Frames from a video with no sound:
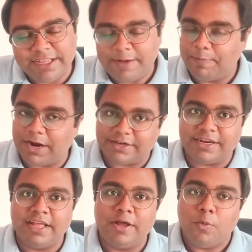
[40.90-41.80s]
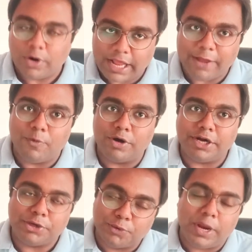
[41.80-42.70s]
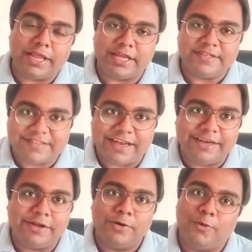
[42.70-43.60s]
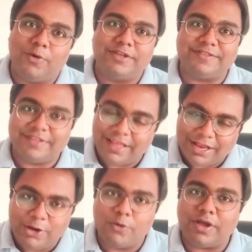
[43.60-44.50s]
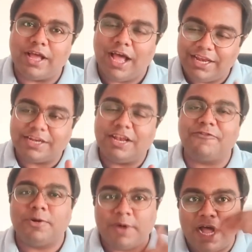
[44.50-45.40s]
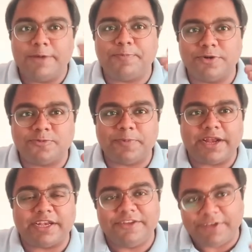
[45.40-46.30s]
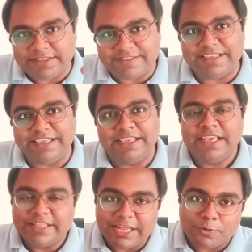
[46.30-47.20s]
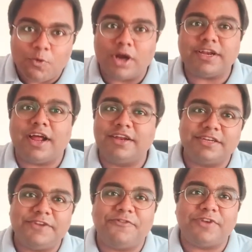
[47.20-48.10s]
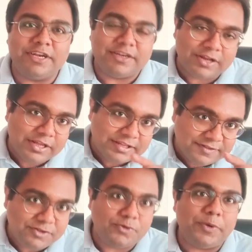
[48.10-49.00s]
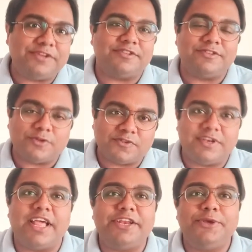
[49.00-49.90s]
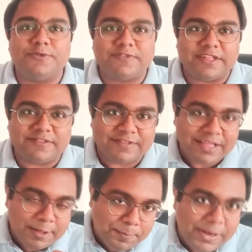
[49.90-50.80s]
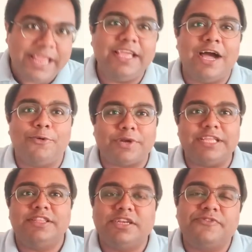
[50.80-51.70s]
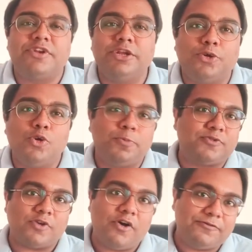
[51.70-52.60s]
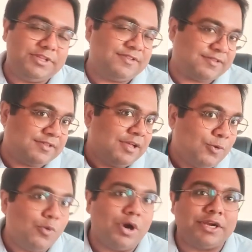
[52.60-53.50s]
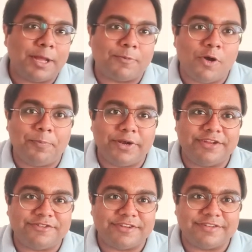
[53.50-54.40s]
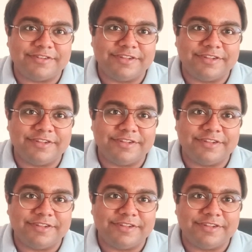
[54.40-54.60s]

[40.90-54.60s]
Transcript: But what I wanted to, like I said, was look a little from a higher perspective and see that what are the different situations or scenarios that's playing out in the different groups of this World Cup competition.